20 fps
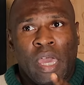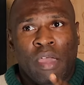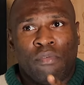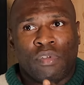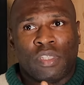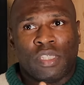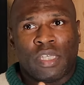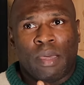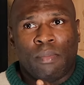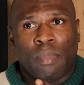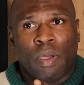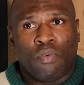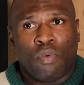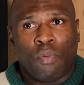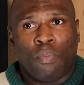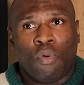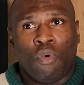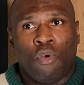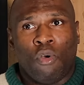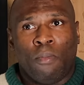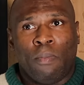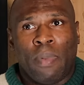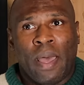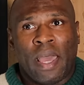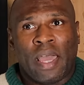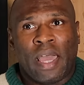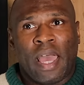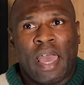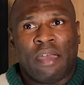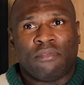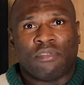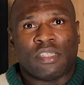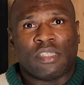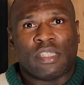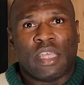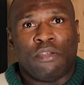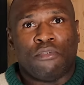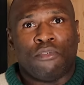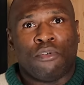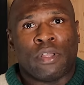every time I report back, I have to
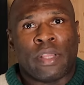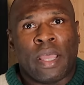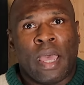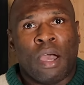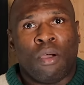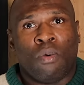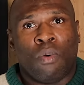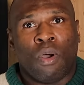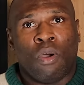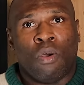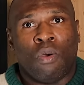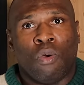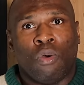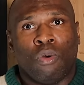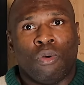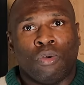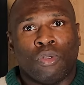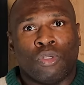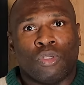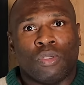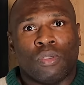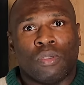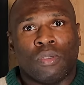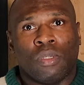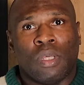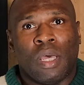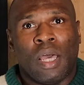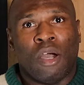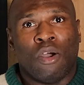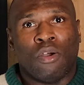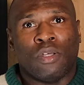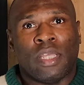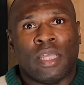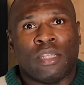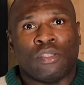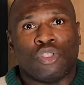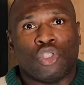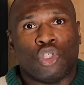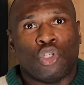stay for an hour or then